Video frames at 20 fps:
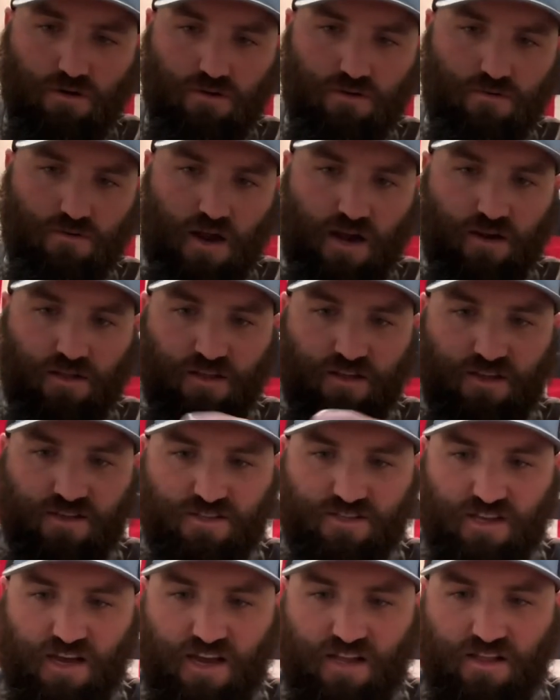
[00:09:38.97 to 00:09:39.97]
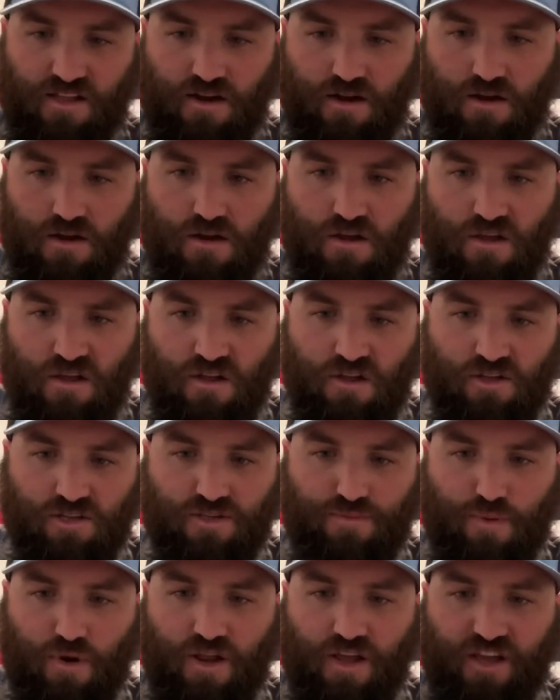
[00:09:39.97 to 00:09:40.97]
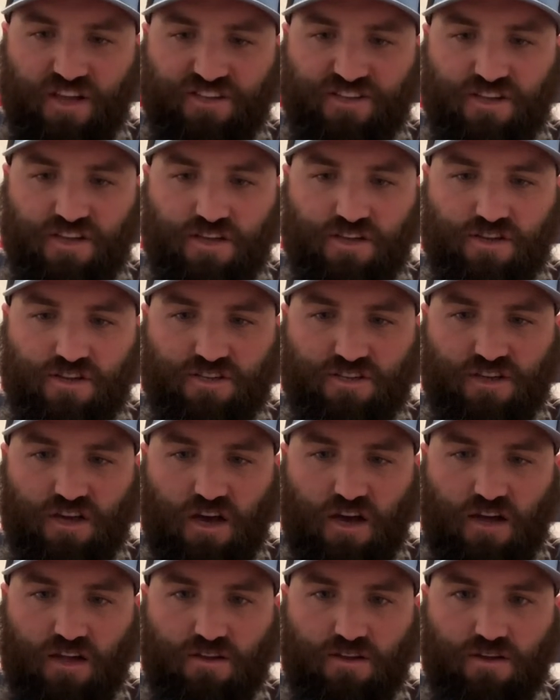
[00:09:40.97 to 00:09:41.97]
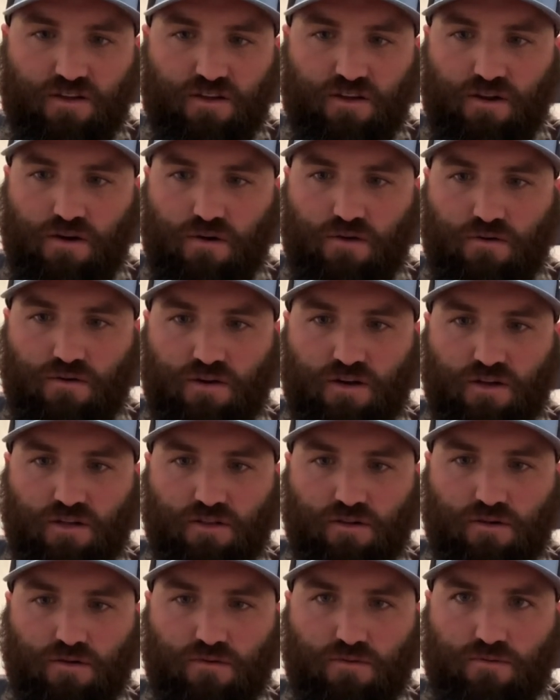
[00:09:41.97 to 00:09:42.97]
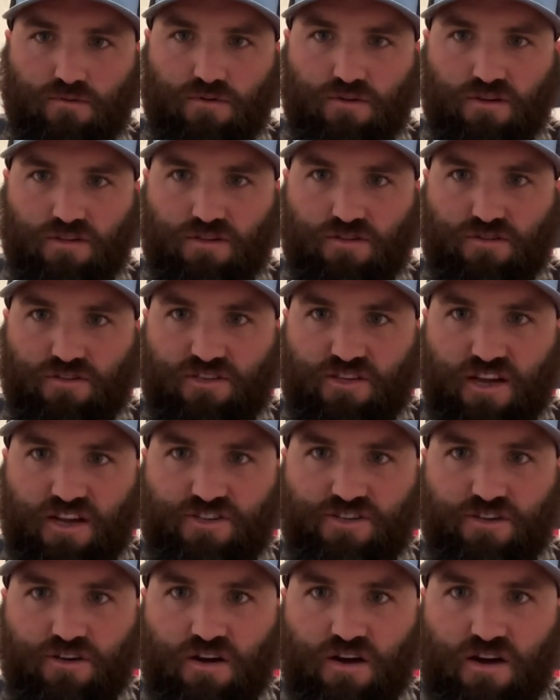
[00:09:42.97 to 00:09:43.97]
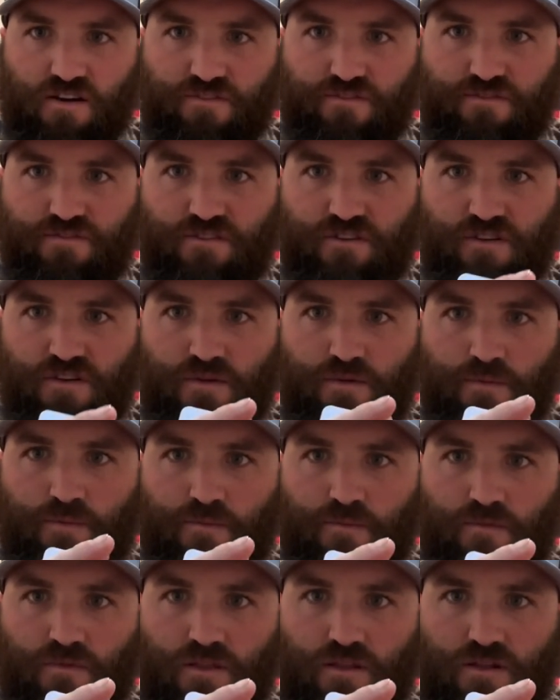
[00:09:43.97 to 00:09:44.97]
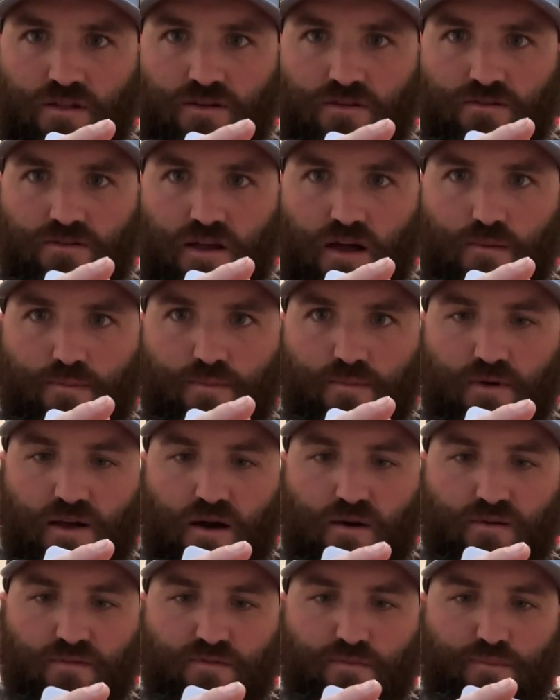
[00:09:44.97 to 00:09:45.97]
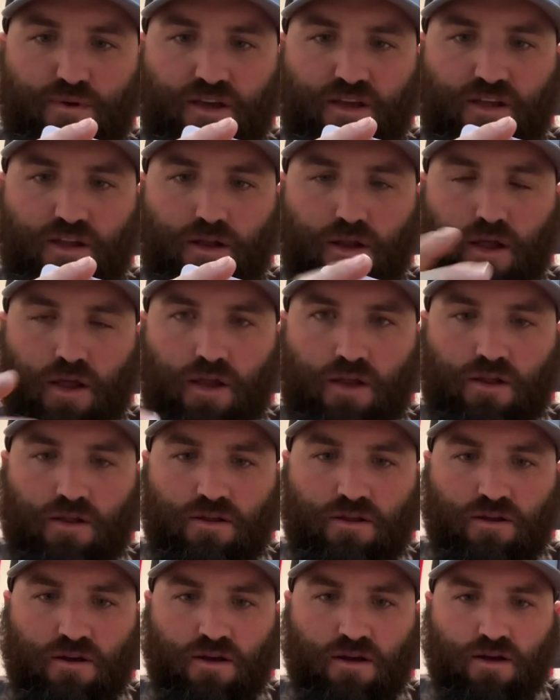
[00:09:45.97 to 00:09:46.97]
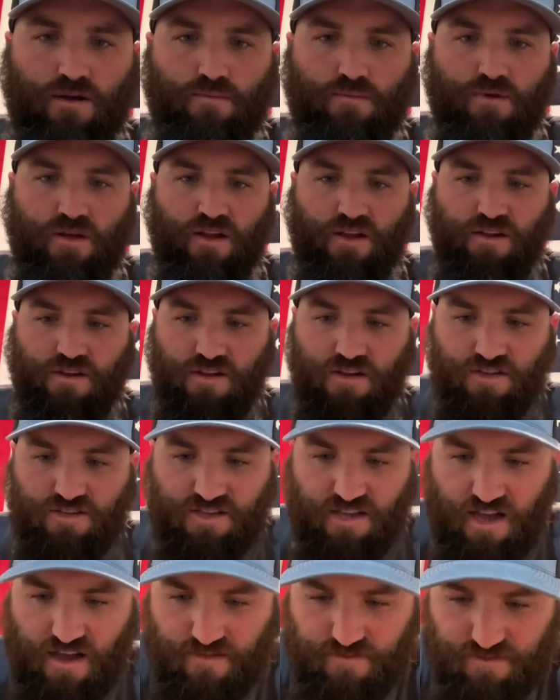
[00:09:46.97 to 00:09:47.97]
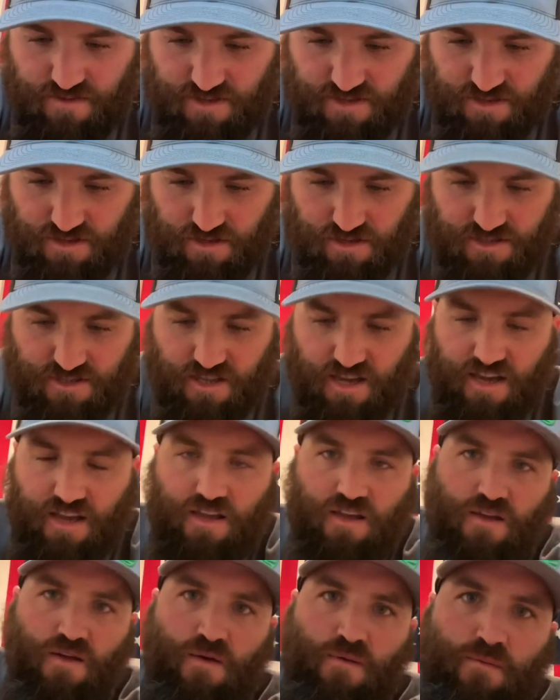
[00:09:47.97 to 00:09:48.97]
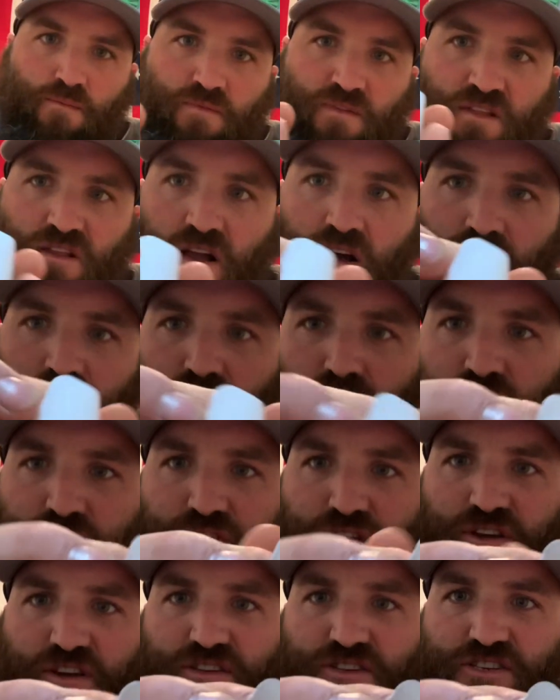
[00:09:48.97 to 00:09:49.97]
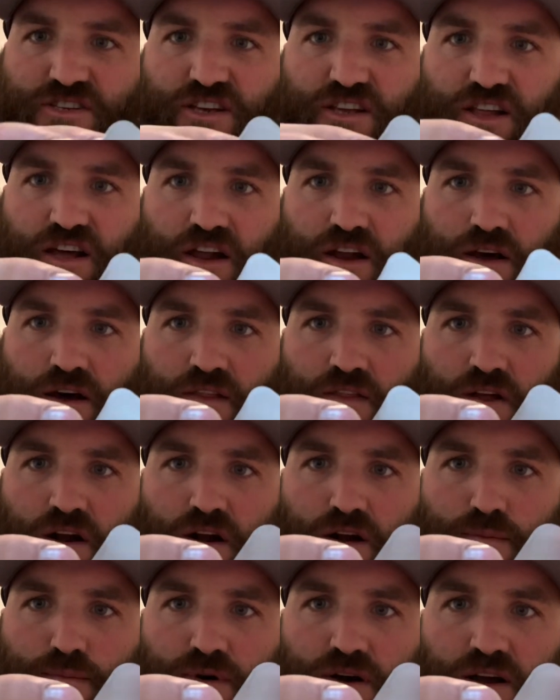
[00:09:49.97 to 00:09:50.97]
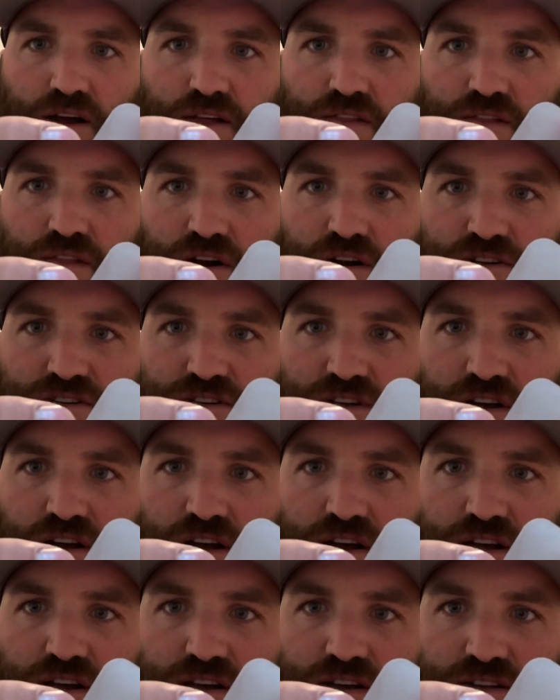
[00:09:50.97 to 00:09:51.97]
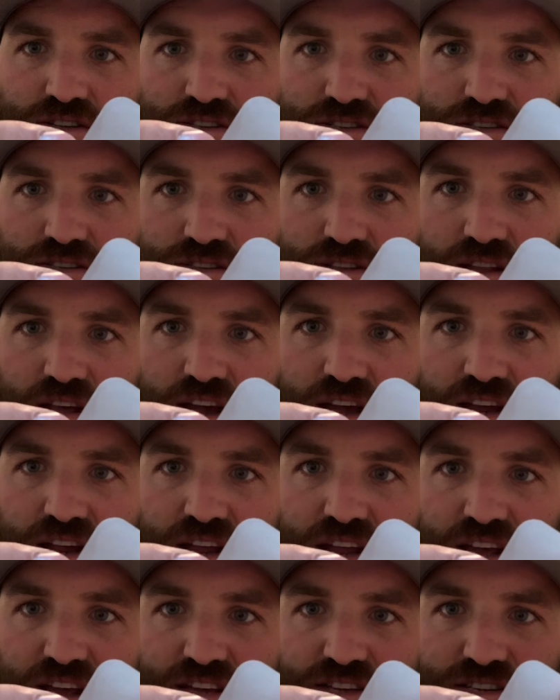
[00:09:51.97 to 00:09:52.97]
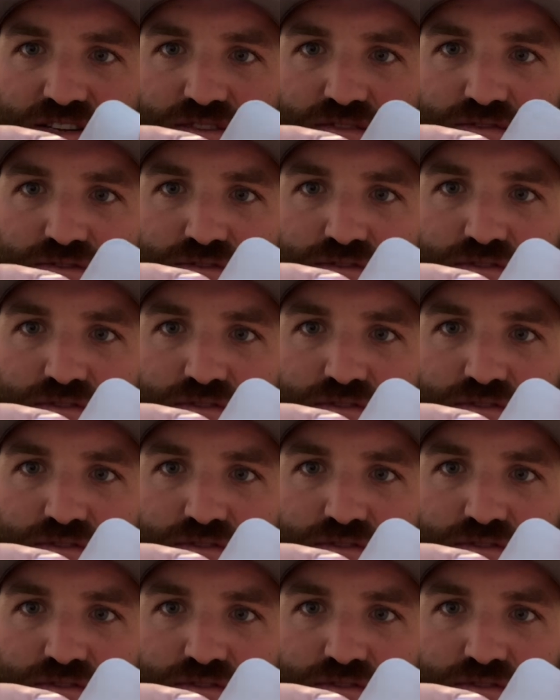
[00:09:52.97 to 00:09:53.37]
right on the inside there. It's pretty easy. You just cut, you know, a little section off, however big you need. And it does have, it looks like, I don't know if you can see that on there, but there's a, it's like adhesive,